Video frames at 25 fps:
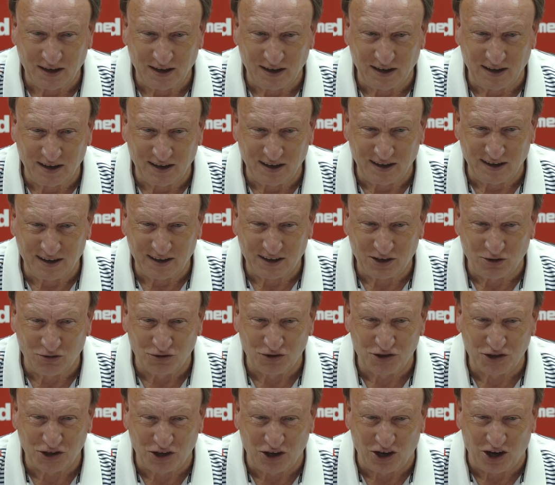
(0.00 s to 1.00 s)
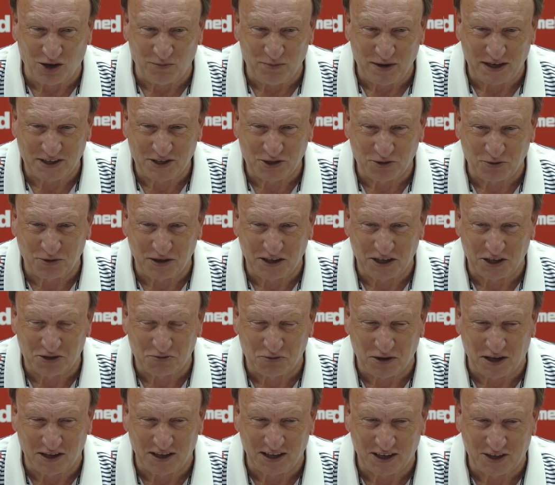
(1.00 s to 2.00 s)
Uh, couldn't have got a better week's
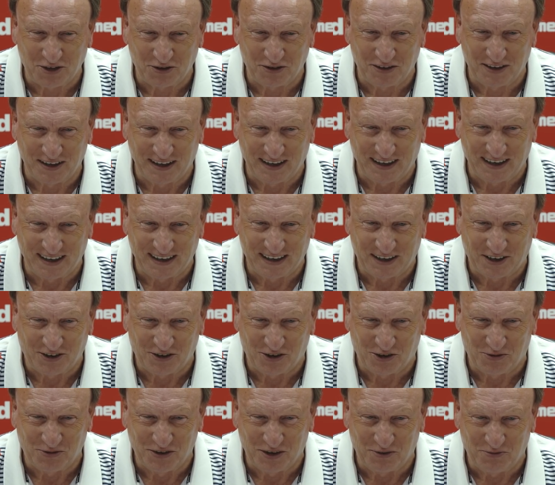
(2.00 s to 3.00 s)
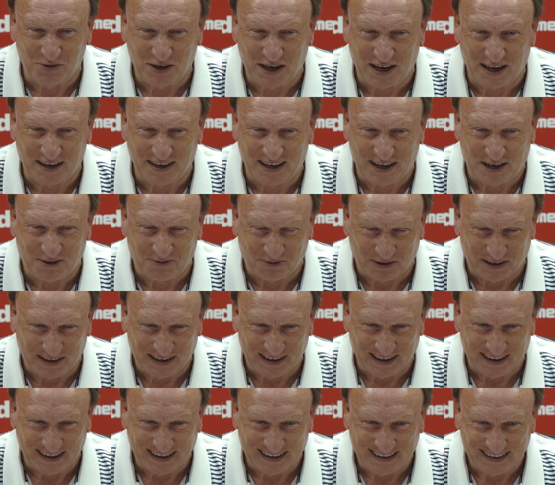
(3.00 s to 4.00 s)
weather, could they, in Cornwall than we had that
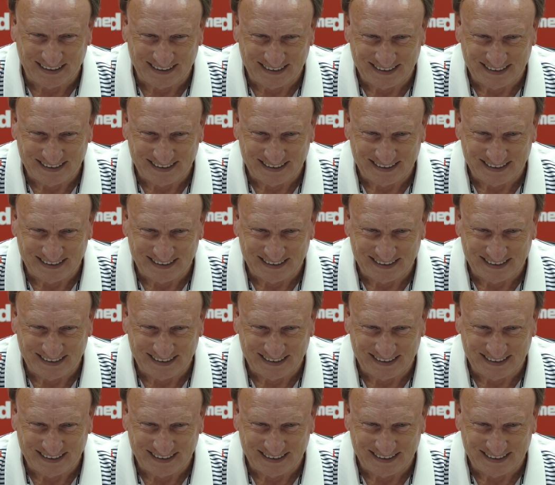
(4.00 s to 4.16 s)
week.